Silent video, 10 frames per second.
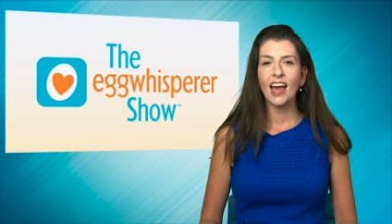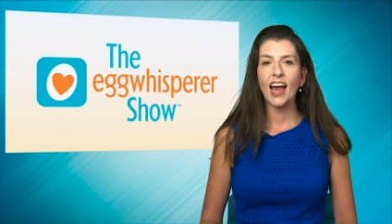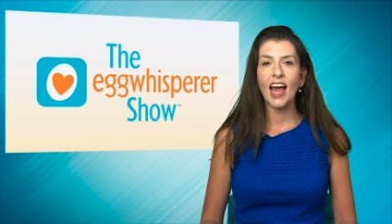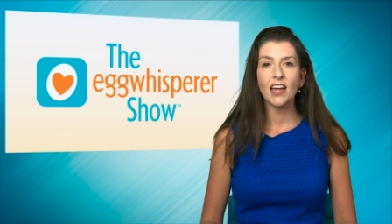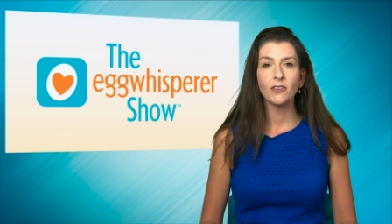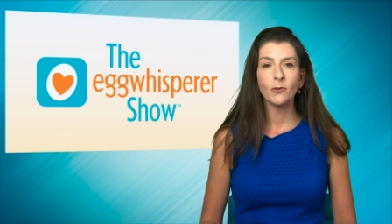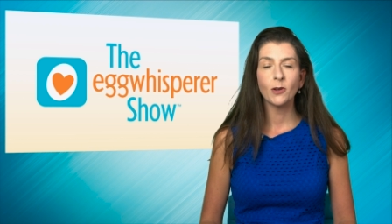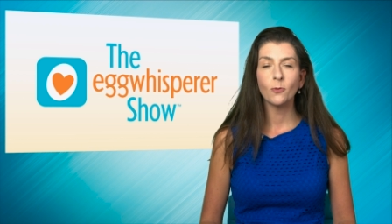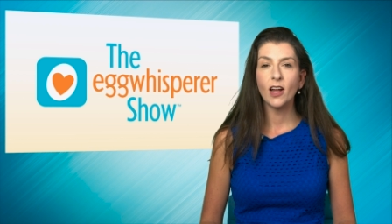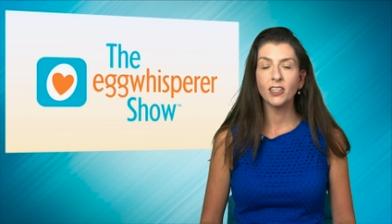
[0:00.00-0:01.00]
Hi
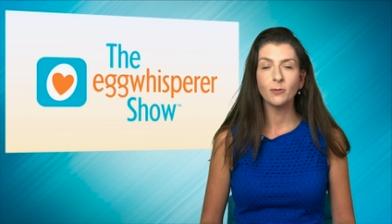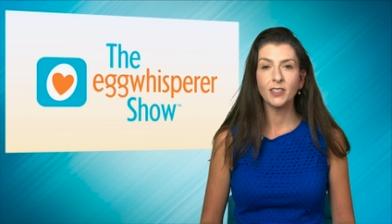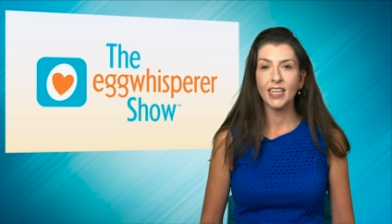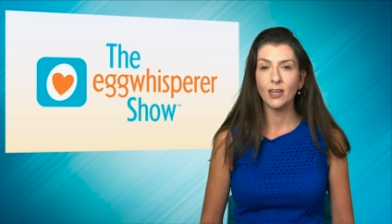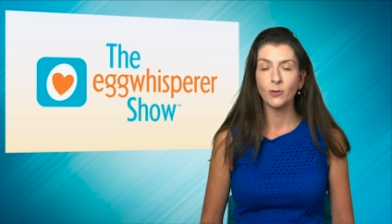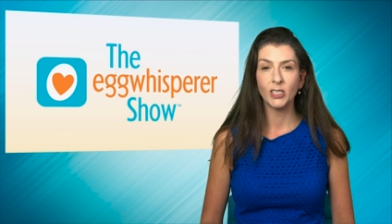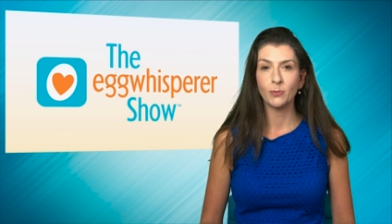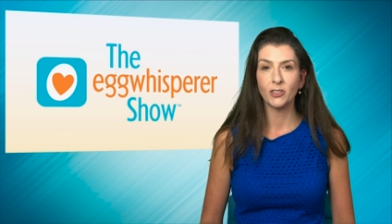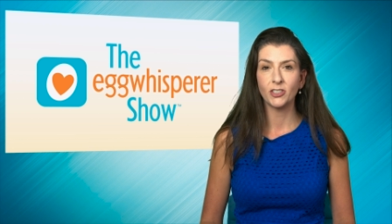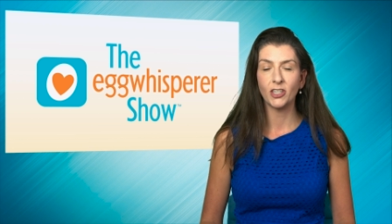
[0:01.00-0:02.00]
everyone, welcome to the Egg
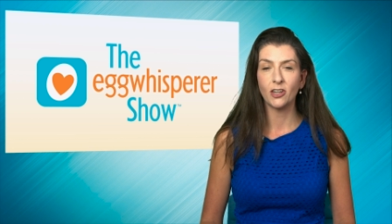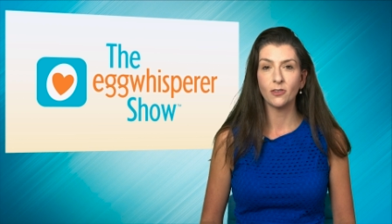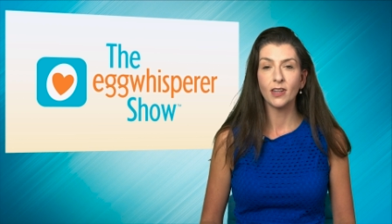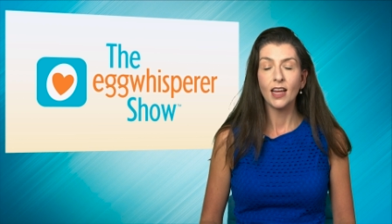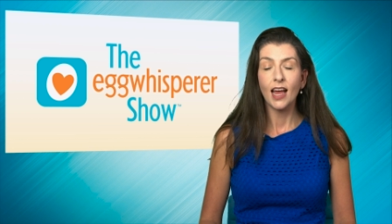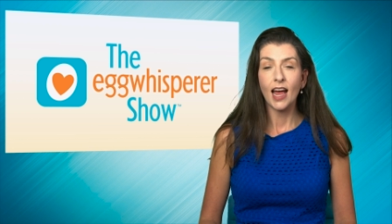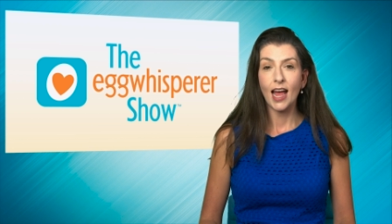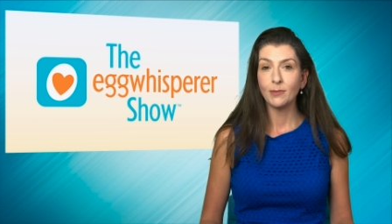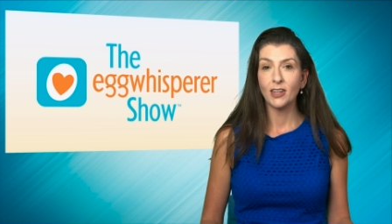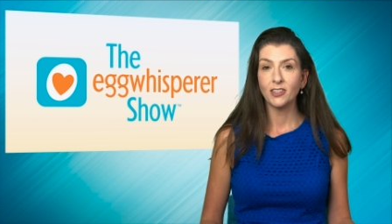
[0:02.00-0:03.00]
Whisperer Show.
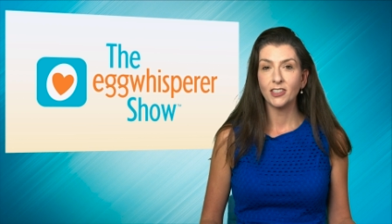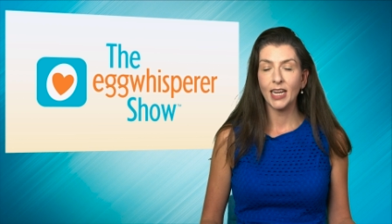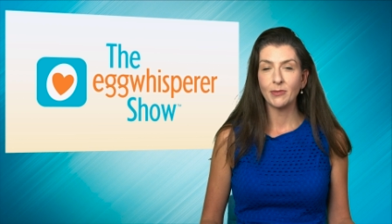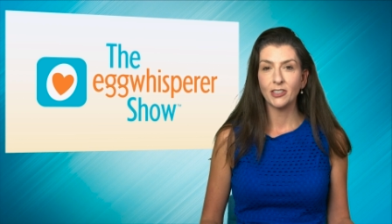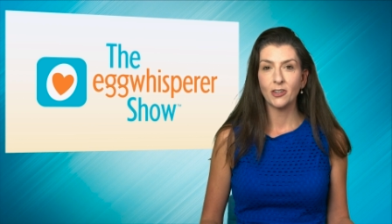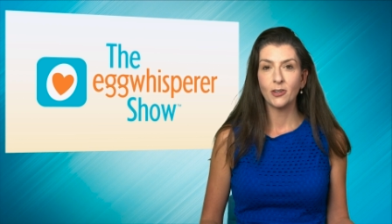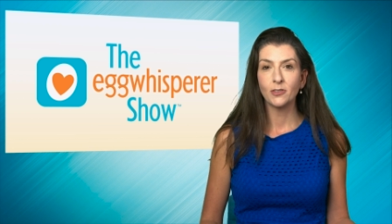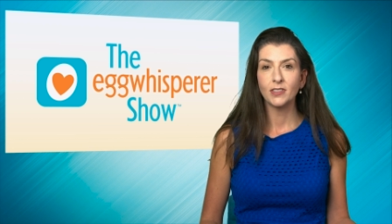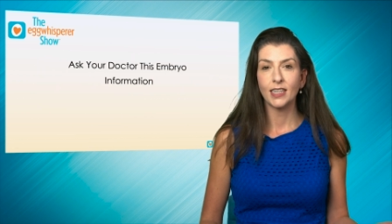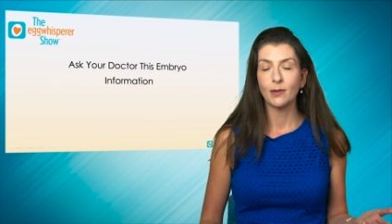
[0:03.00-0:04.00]
I'm Dr. Aimee, your
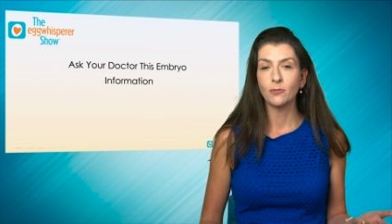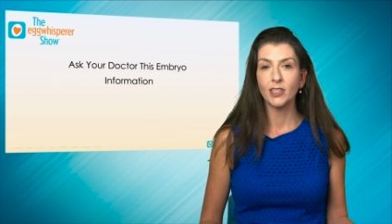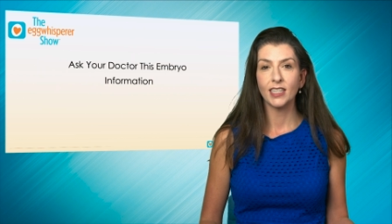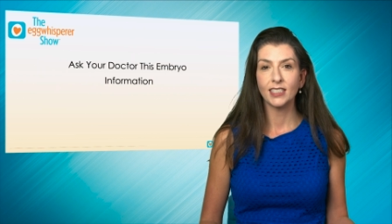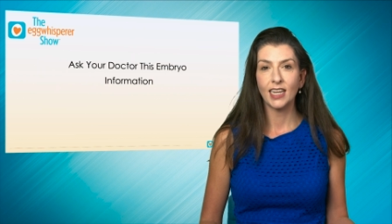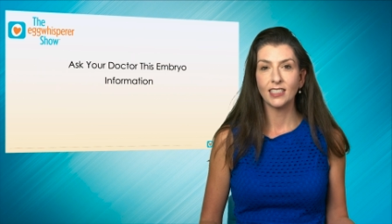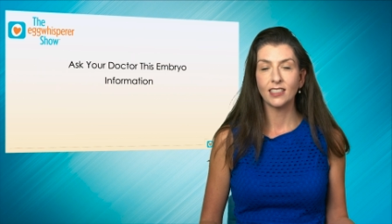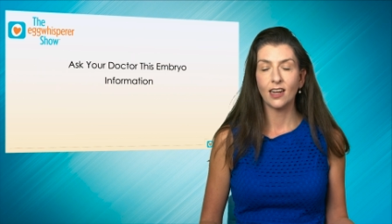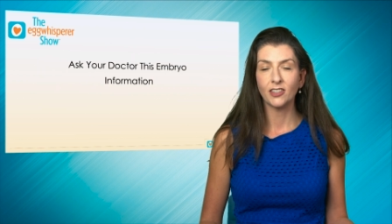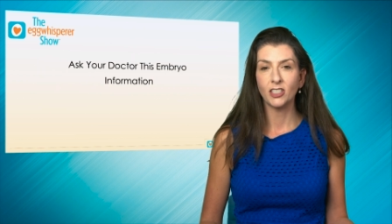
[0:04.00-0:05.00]
host, and I'm really excited to
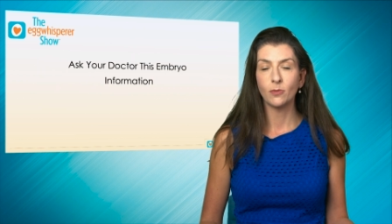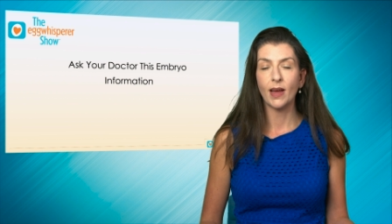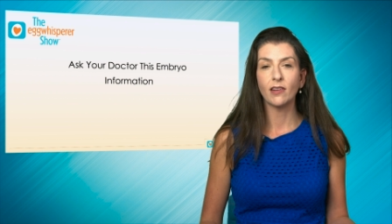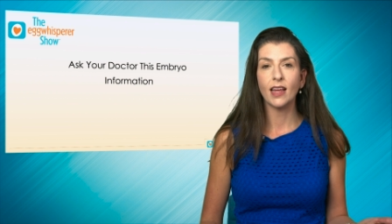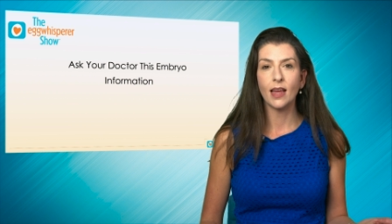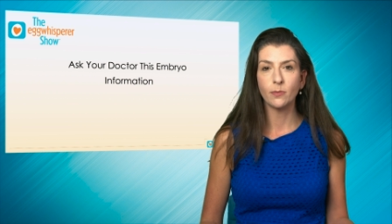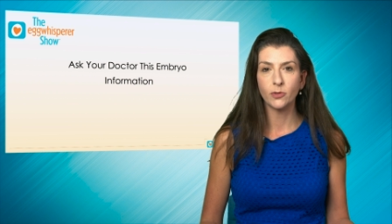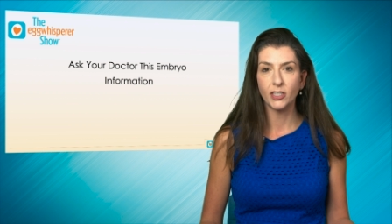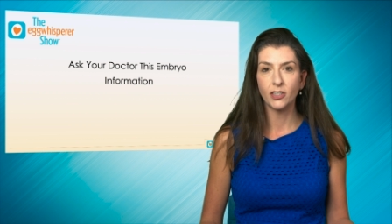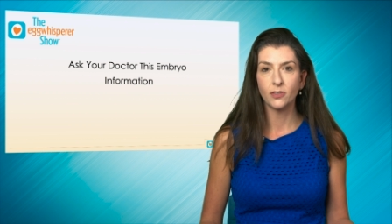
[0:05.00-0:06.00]
talk to you about
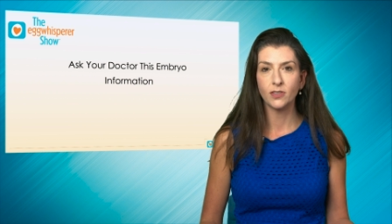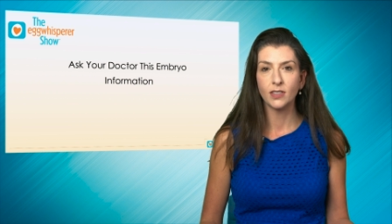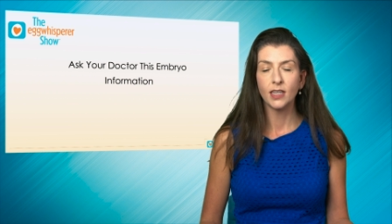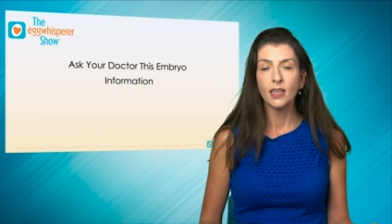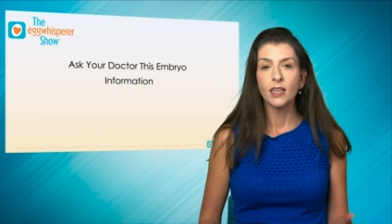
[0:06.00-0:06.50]
embryos.